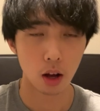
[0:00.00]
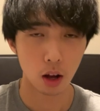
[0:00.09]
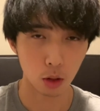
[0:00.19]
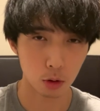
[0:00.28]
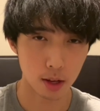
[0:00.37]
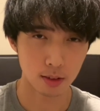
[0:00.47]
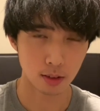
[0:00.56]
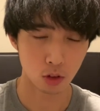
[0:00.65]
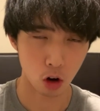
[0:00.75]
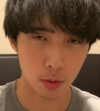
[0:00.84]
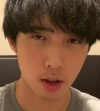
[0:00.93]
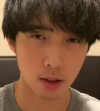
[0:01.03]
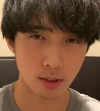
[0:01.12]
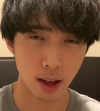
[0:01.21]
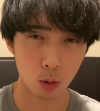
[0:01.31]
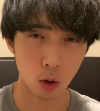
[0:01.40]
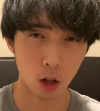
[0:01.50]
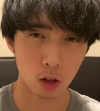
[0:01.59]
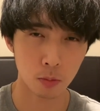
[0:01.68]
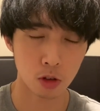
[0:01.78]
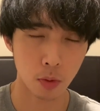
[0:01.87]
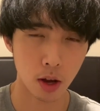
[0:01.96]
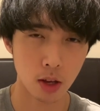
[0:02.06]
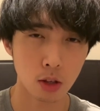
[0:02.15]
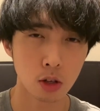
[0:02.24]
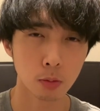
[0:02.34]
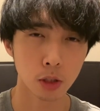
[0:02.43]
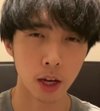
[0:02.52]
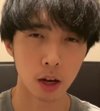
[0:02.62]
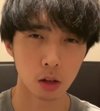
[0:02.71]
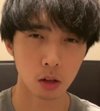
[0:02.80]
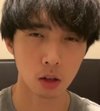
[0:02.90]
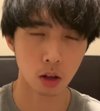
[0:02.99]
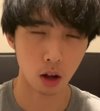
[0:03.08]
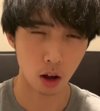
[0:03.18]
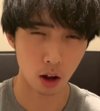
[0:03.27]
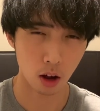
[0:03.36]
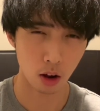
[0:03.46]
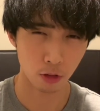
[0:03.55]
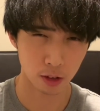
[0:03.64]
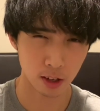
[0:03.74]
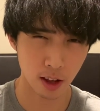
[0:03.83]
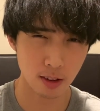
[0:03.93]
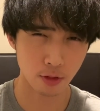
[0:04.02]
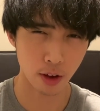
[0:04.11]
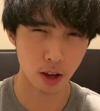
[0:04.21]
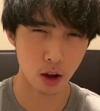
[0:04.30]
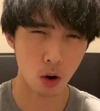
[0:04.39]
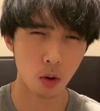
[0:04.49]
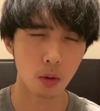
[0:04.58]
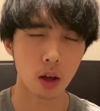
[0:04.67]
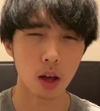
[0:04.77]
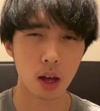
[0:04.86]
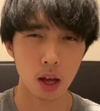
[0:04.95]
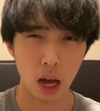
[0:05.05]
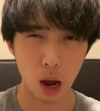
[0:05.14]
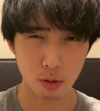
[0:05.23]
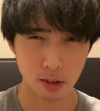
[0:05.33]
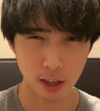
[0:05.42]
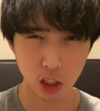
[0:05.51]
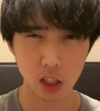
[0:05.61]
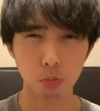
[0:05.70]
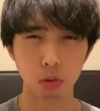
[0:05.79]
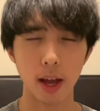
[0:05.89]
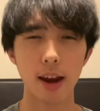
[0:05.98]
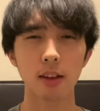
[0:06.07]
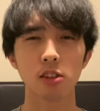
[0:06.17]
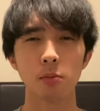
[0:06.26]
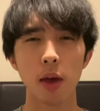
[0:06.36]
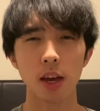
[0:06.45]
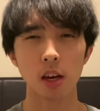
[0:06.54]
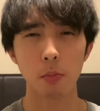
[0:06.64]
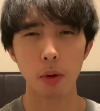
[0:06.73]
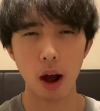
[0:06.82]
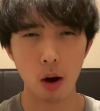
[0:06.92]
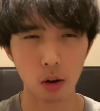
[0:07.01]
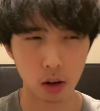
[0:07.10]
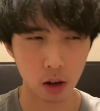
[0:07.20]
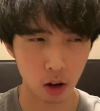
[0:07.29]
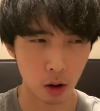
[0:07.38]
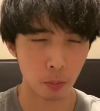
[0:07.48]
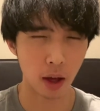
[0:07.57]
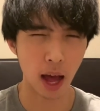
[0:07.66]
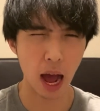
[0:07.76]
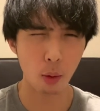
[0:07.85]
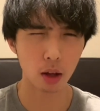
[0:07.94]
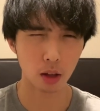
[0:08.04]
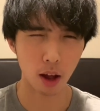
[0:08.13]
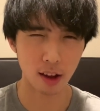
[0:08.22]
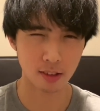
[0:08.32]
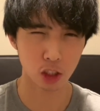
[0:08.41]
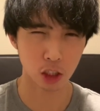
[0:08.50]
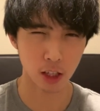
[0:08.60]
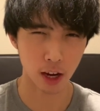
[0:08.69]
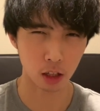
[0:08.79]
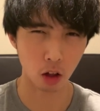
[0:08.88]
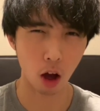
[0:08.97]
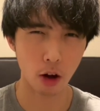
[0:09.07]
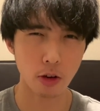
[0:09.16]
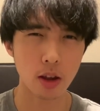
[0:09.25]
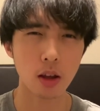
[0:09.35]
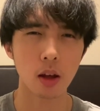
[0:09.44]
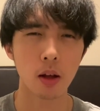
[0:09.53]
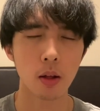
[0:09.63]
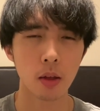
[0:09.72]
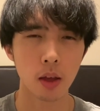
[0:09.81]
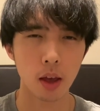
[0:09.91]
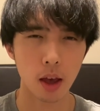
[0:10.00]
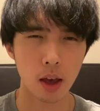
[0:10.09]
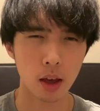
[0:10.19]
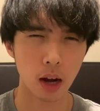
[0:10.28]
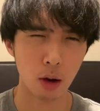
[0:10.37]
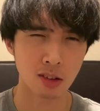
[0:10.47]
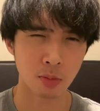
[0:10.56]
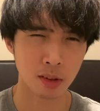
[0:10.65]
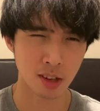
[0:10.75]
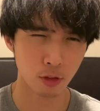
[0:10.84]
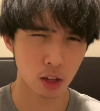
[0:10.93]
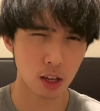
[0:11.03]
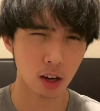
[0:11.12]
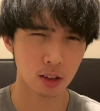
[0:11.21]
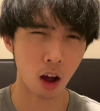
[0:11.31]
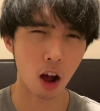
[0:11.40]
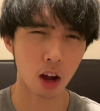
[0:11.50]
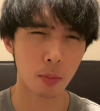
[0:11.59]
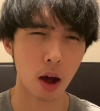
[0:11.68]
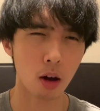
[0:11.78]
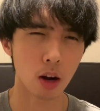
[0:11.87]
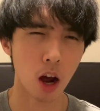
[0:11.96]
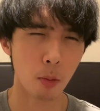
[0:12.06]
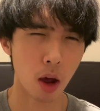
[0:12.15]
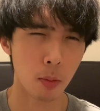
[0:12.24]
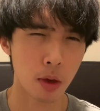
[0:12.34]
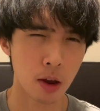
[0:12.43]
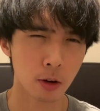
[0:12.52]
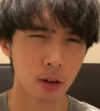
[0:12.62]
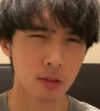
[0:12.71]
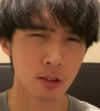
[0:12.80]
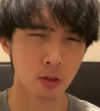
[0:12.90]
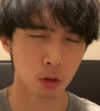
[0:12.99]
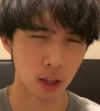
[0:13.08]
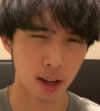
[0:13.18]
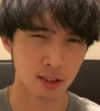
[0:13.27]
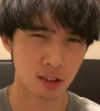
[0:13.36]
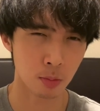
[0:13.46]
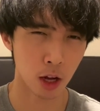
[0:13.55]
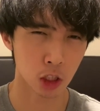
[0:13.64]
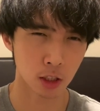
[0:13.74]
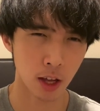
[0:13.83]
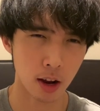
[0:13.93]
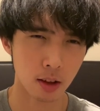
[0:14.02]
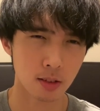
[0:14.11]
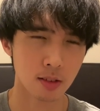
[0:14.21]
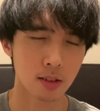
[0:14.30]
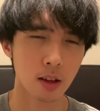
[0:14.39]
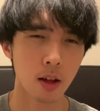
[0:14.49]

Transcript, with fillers: Hello NEETs and Normies and welcome to my YouTube channel. Uh, for today's video, I was initially planning to make it about um, how I lost the genetic lottery and I was specifically going to talk about how my appearance relates to my genetics